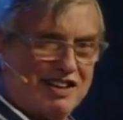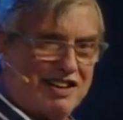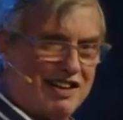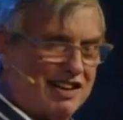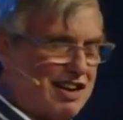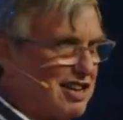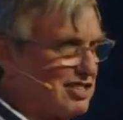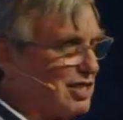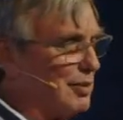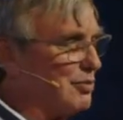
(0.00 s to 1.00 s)
and he
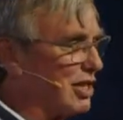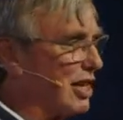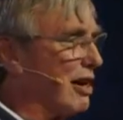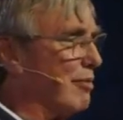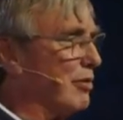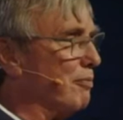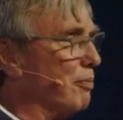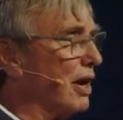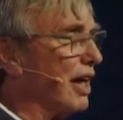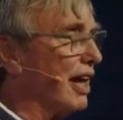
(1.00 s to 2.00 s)
asked him to come and
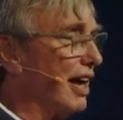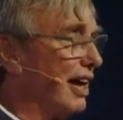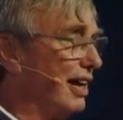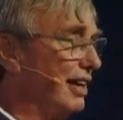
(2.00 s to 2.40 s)
play.